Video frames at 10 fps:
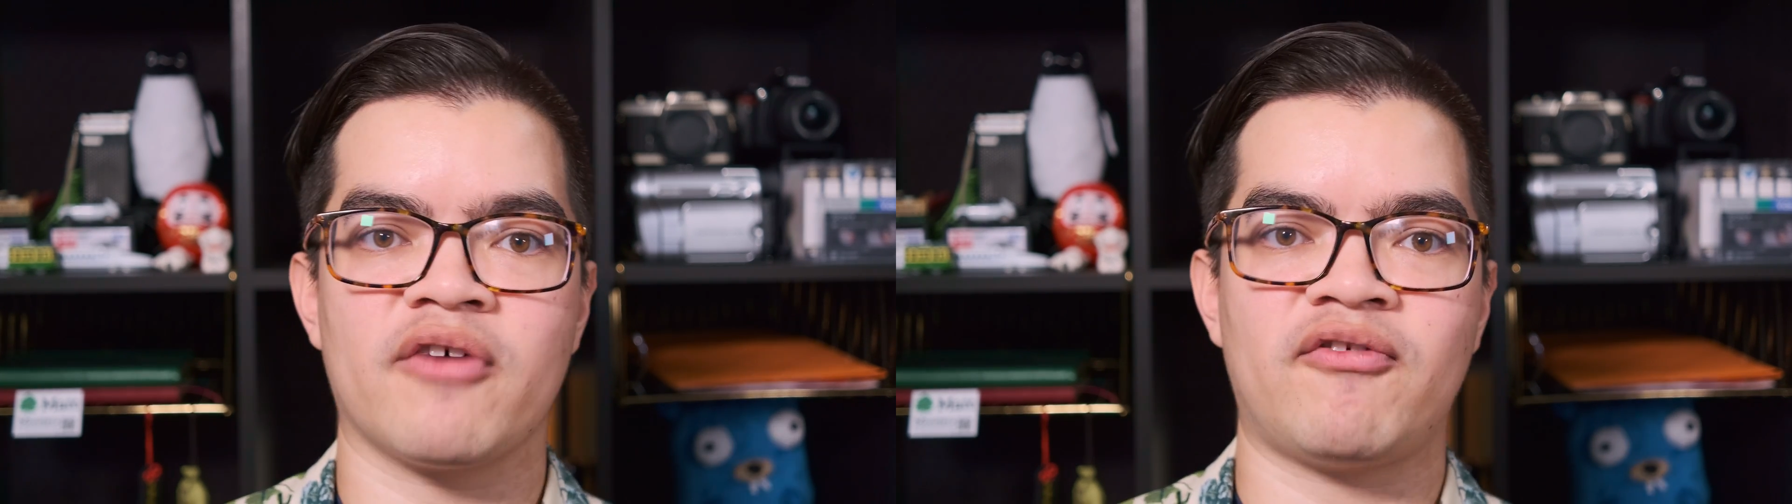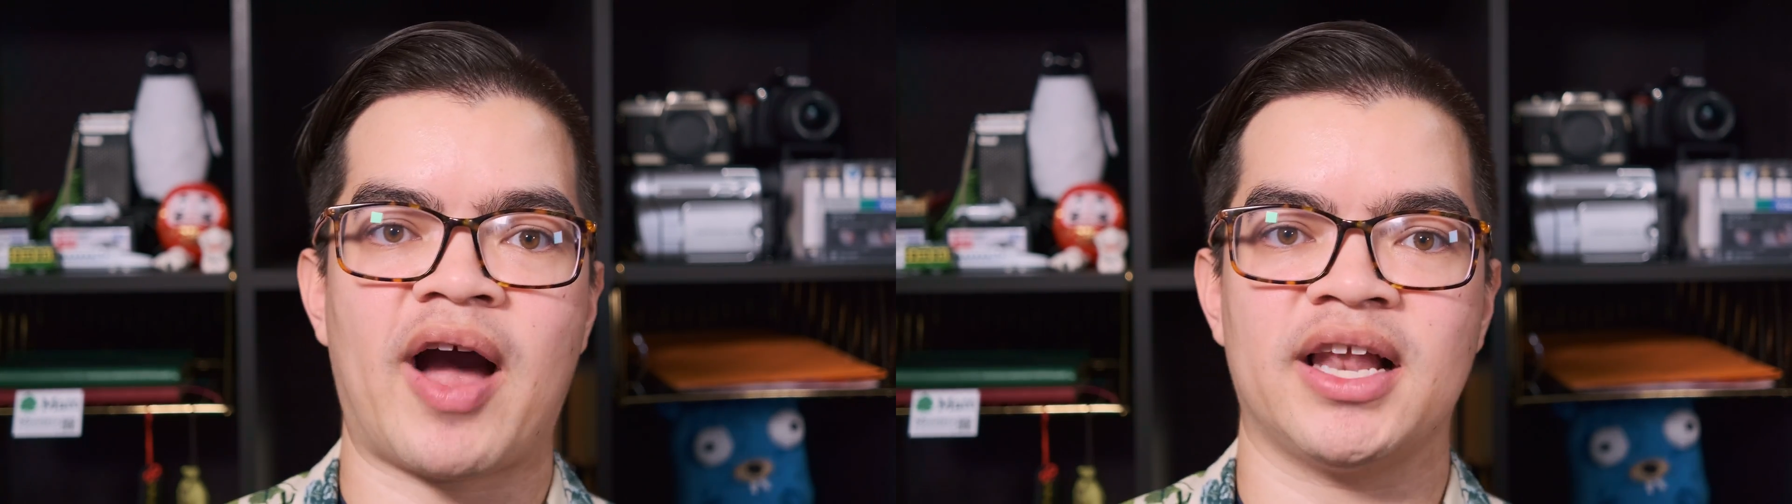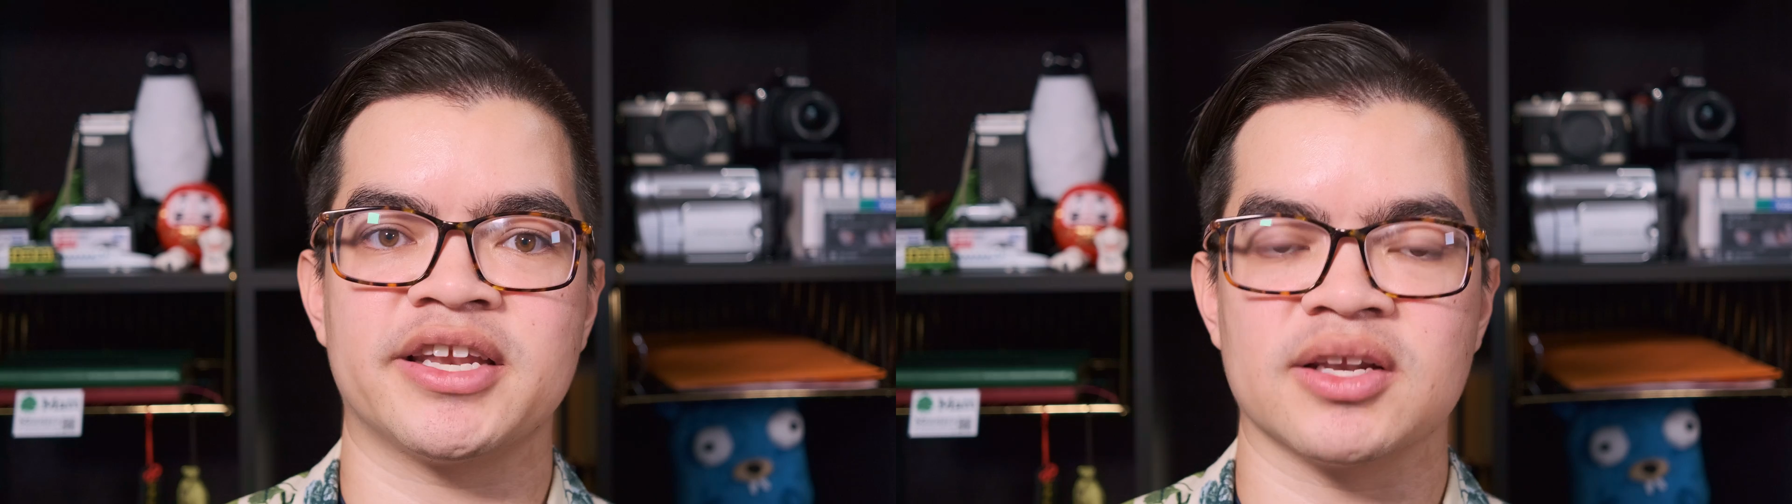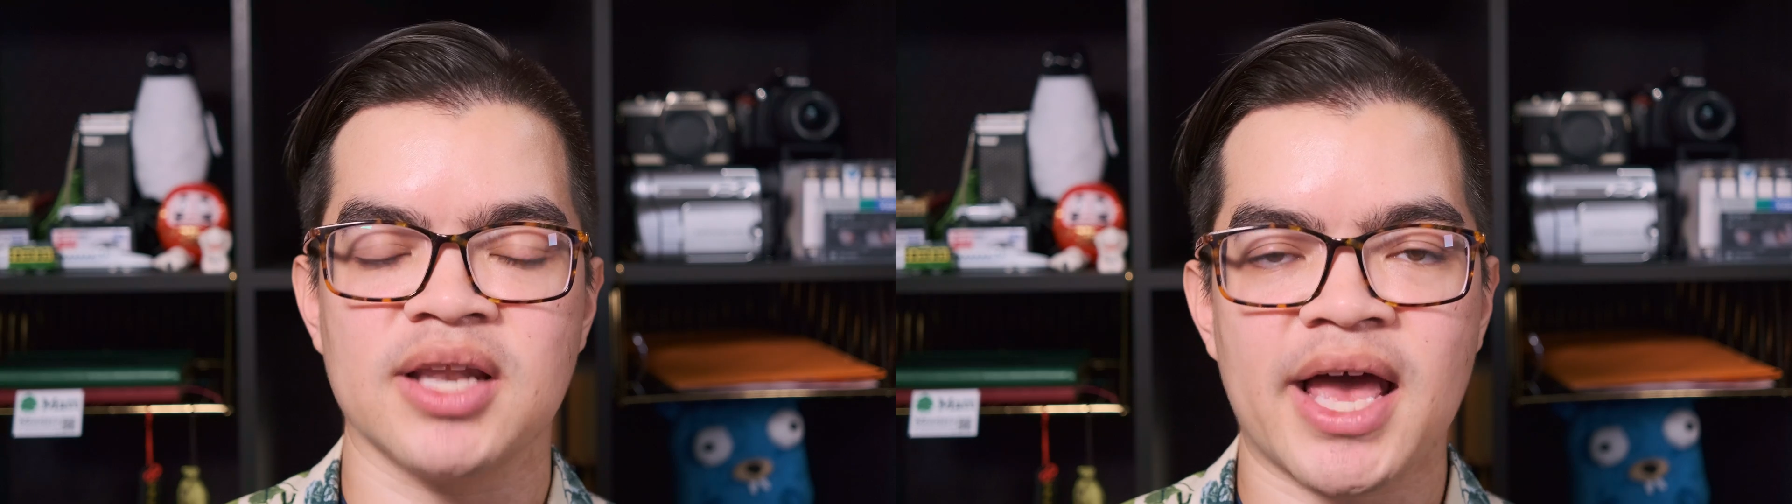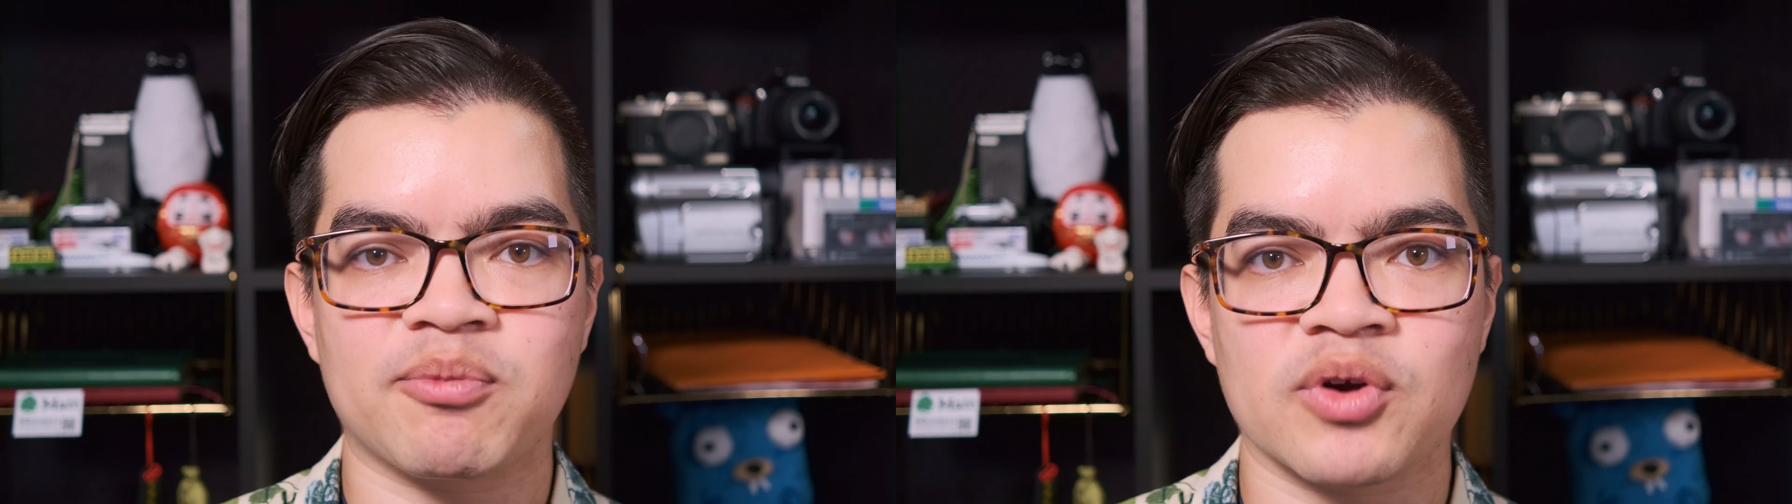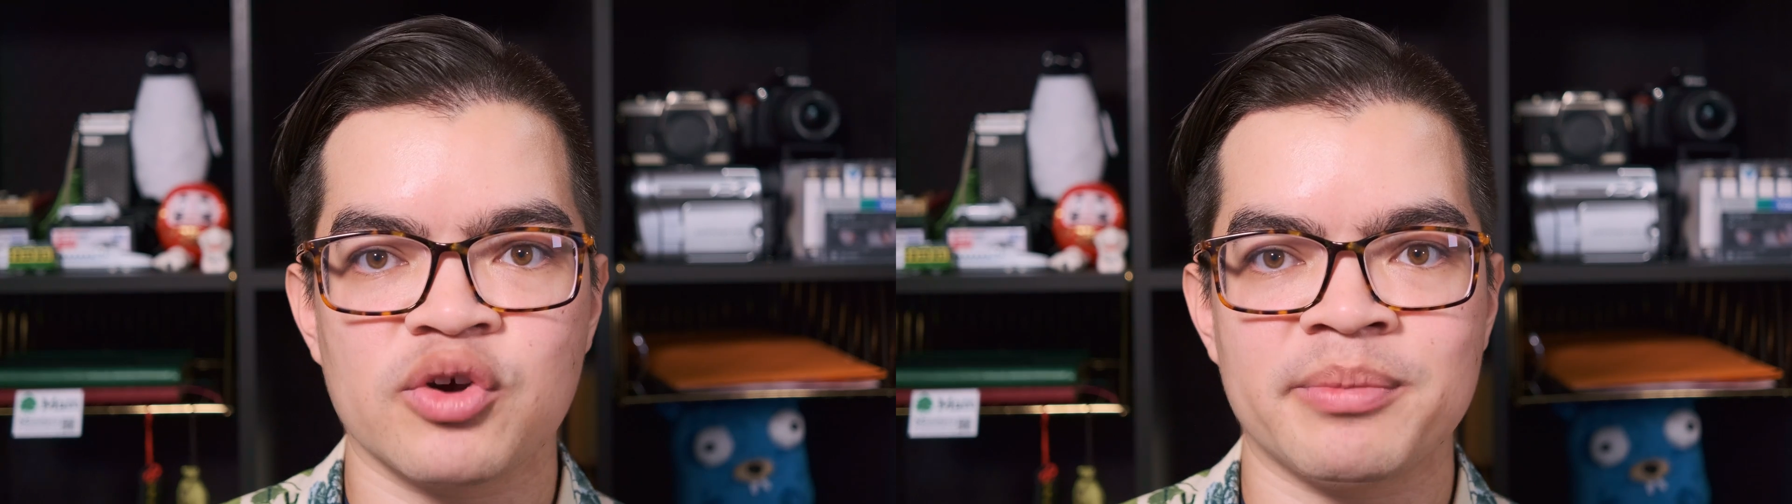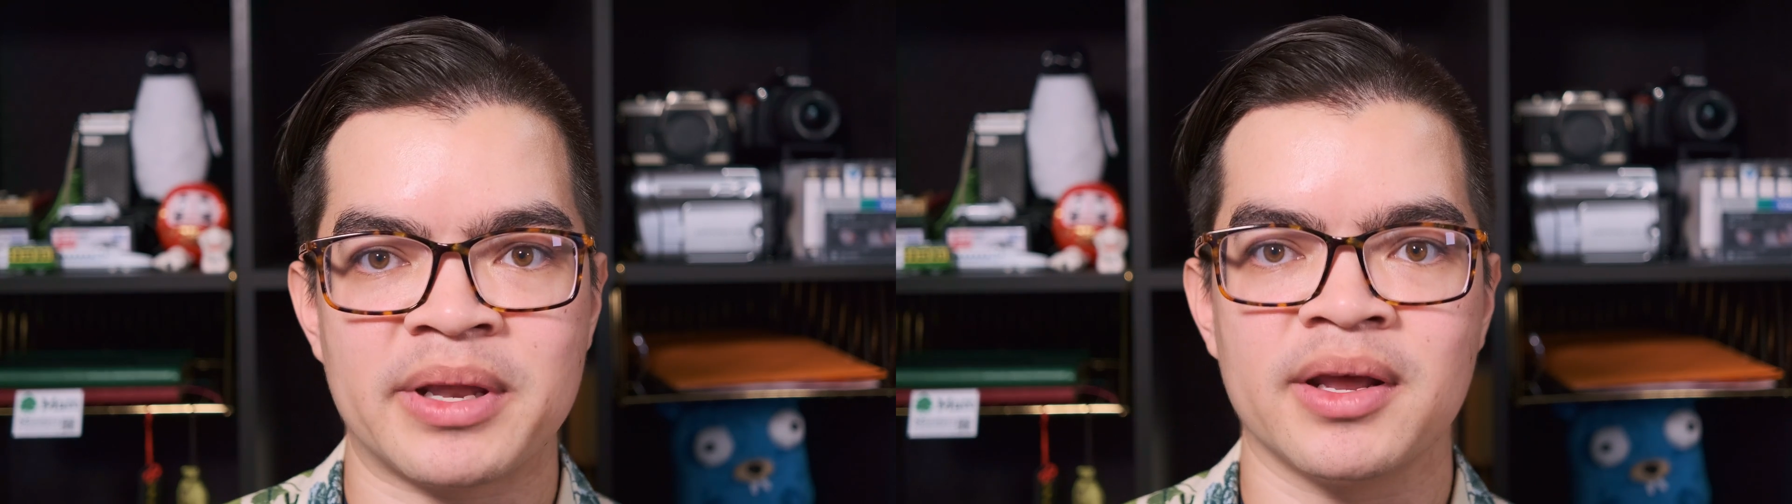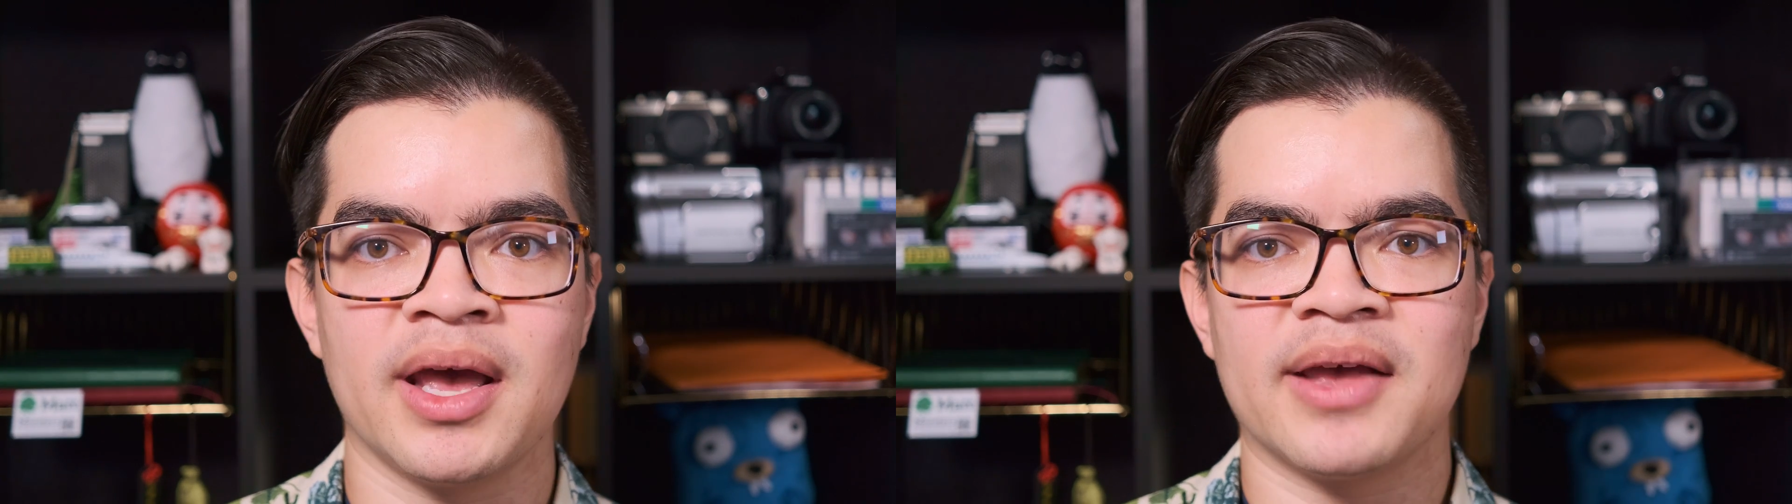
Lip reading: file into Lightroom and